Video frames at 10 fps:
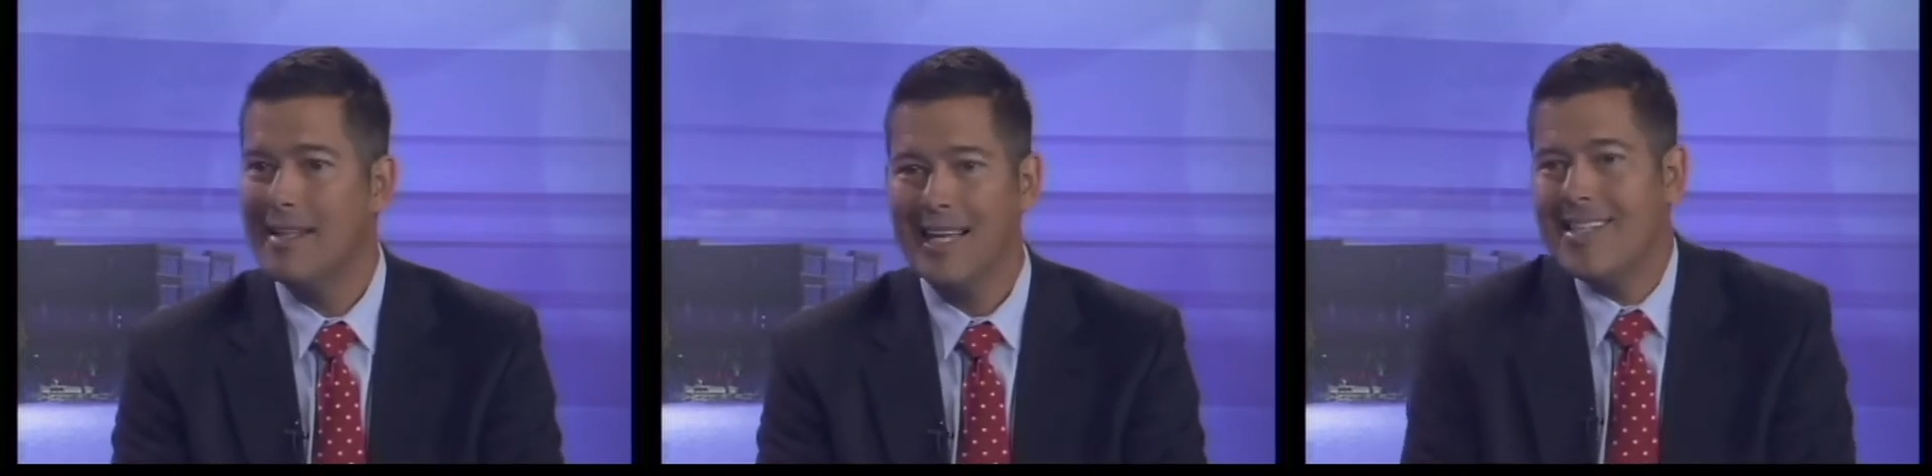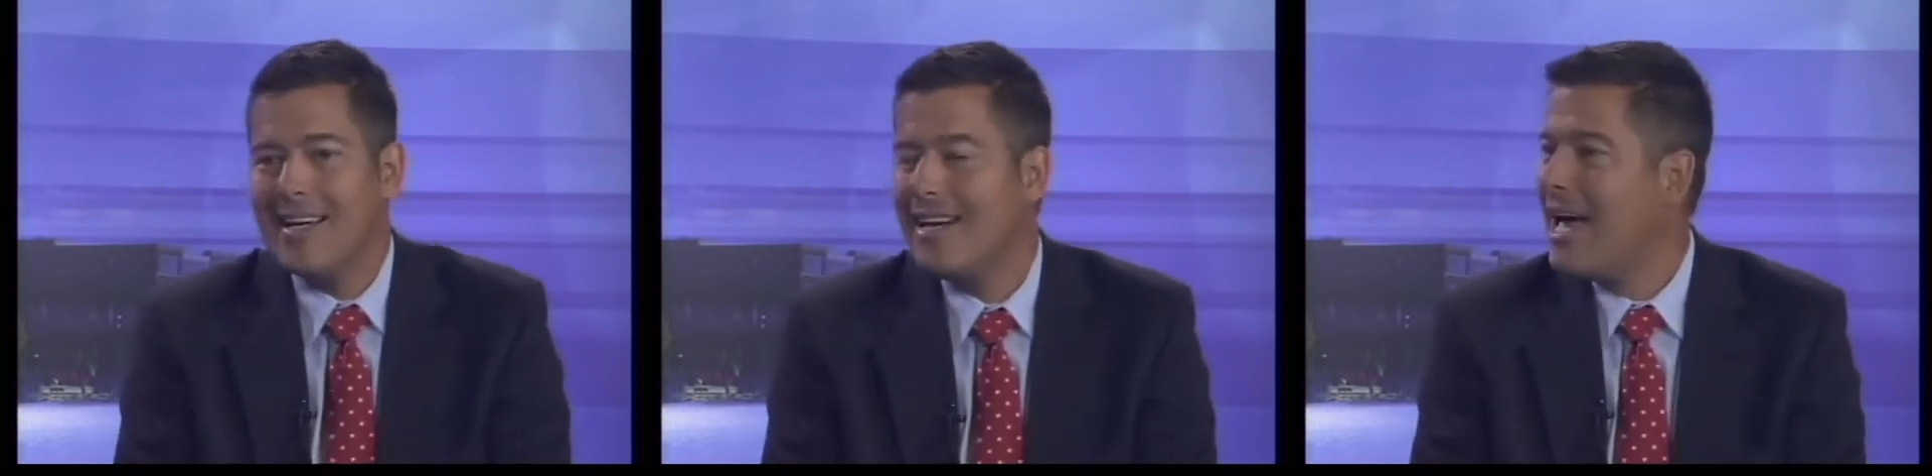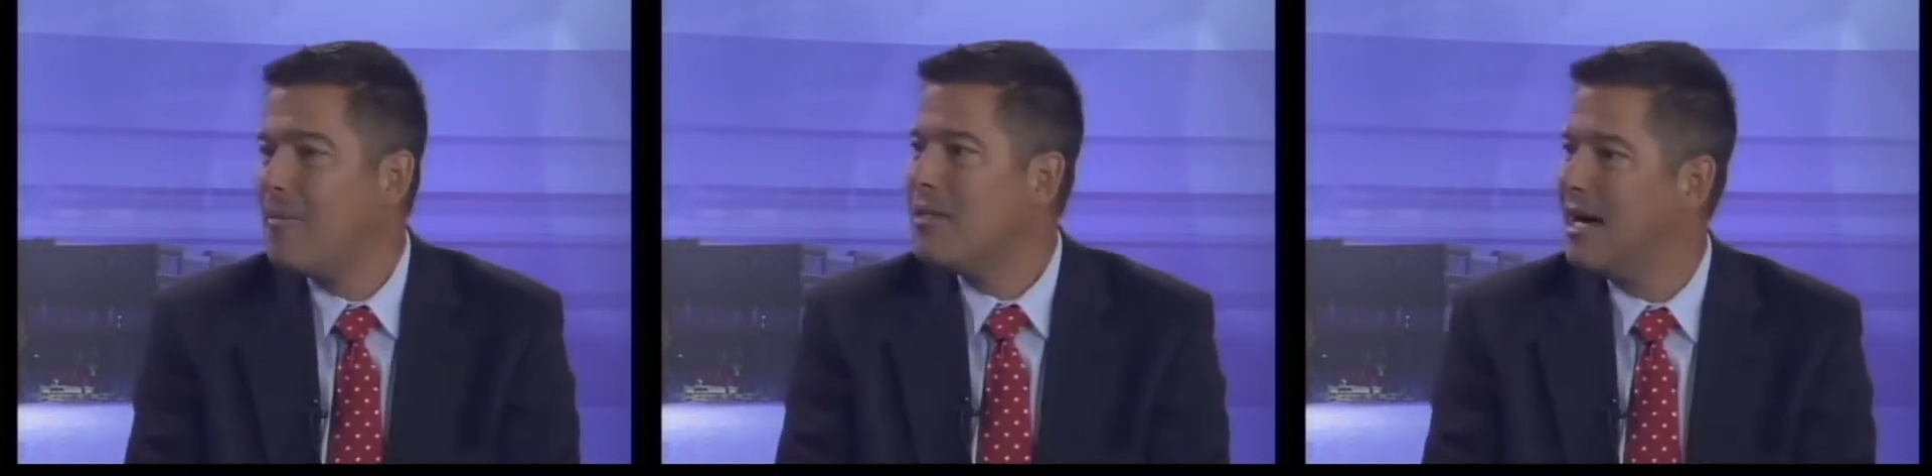That's not going to
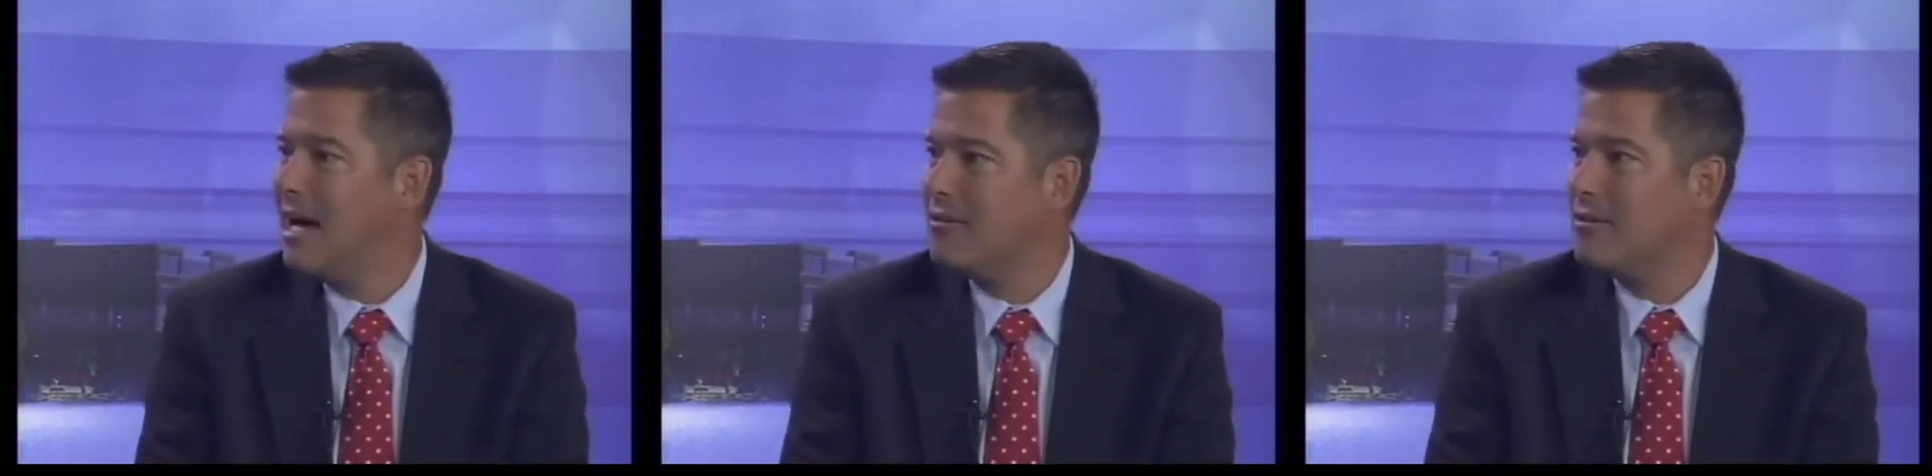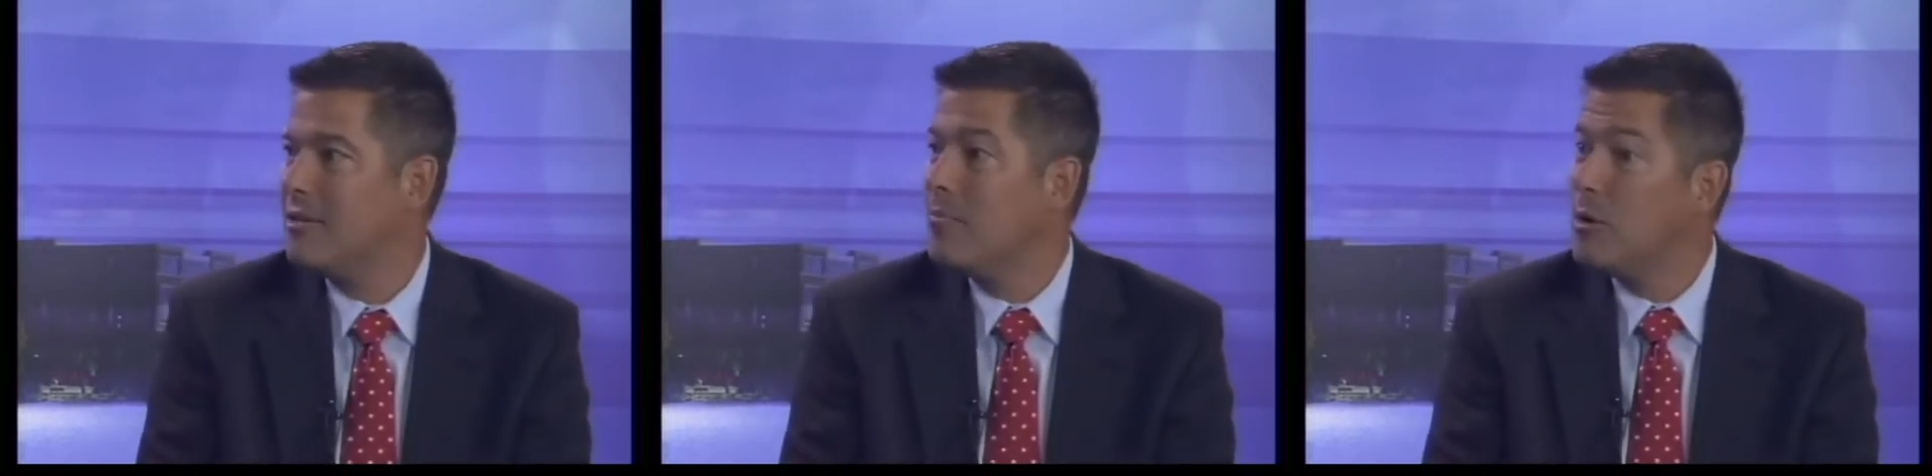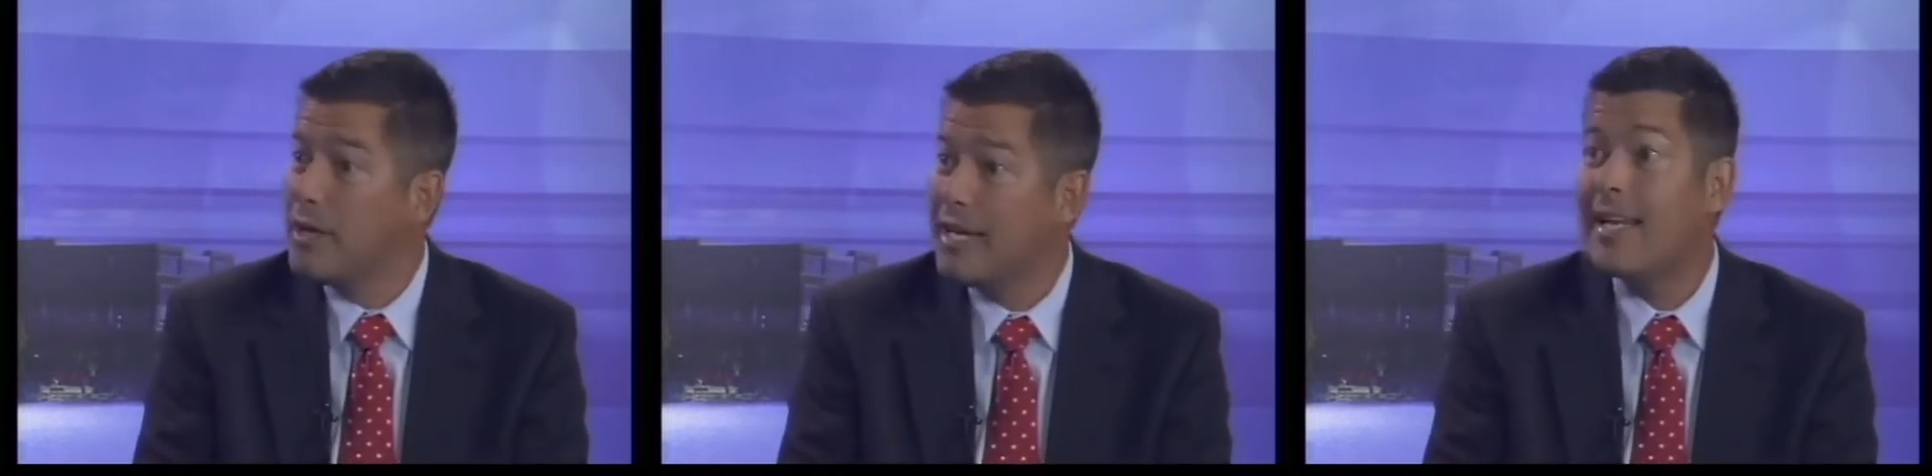happen in the House,
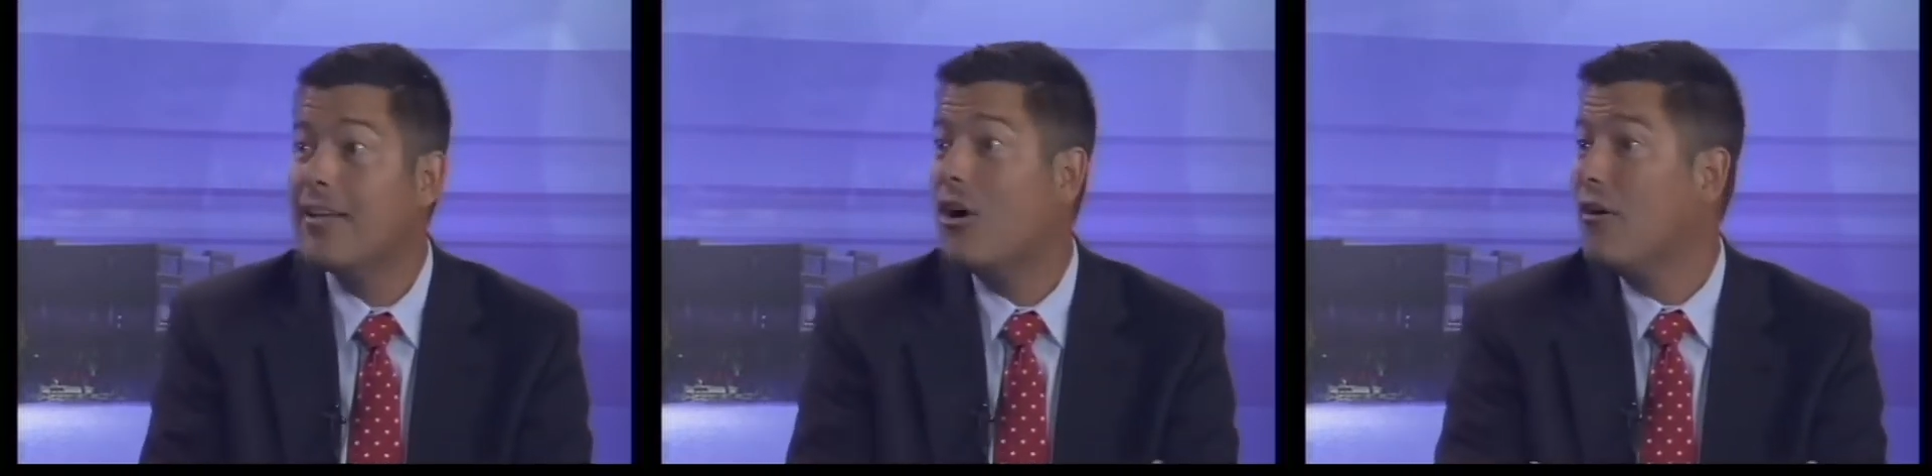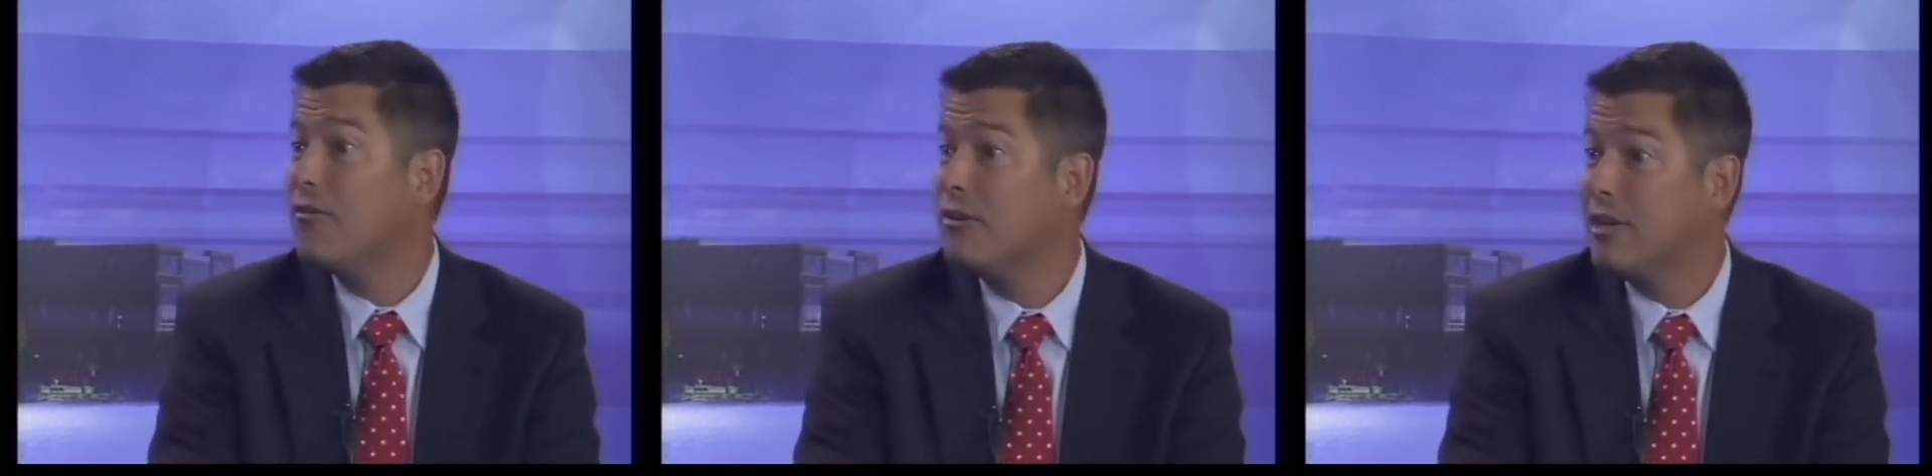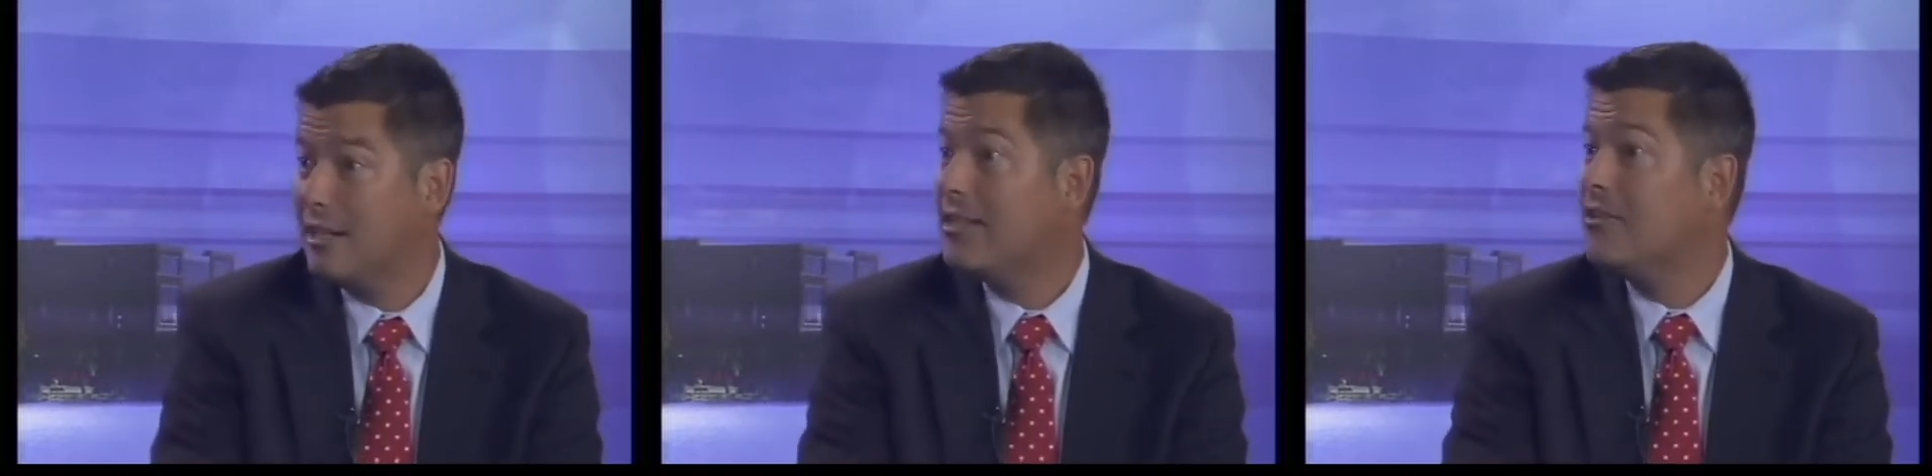but we can offer
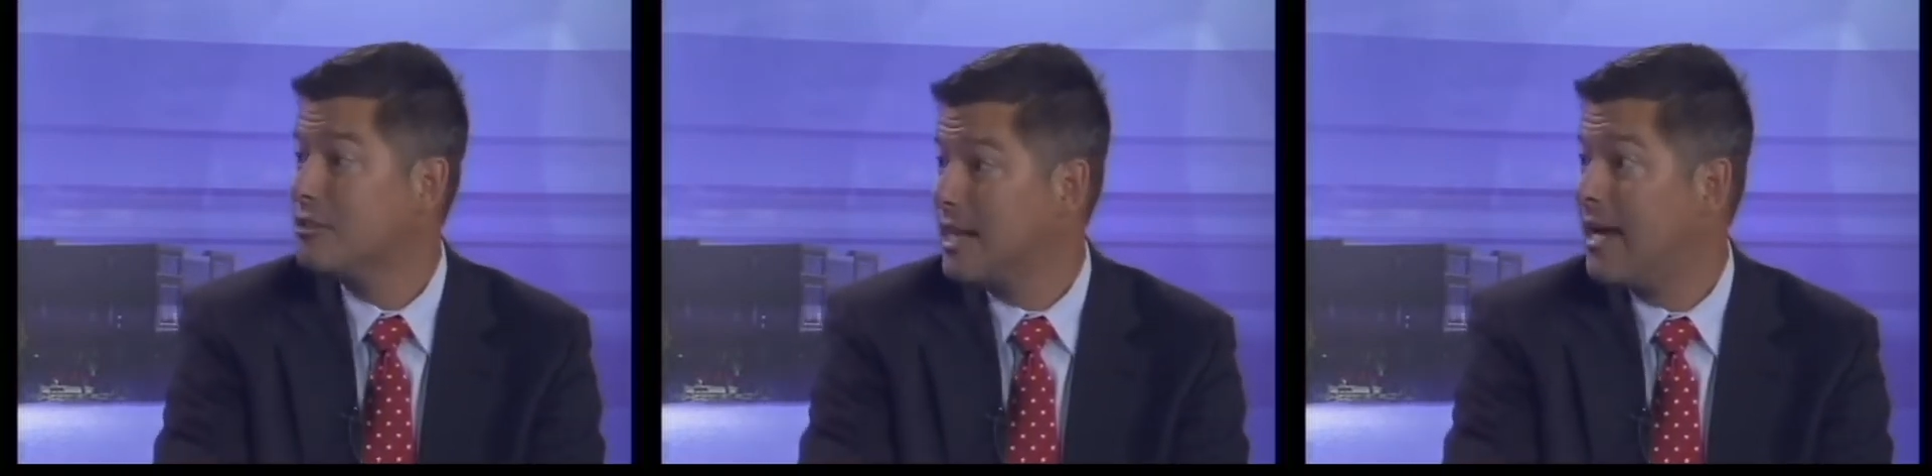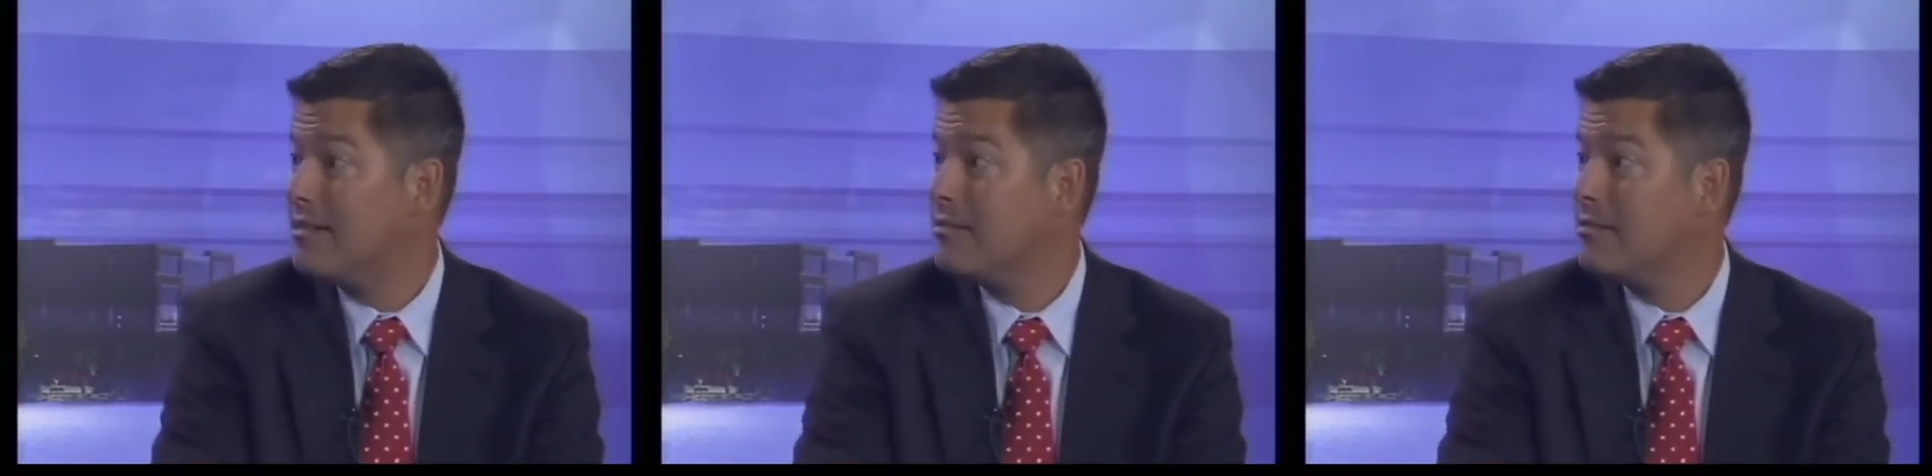a legal status.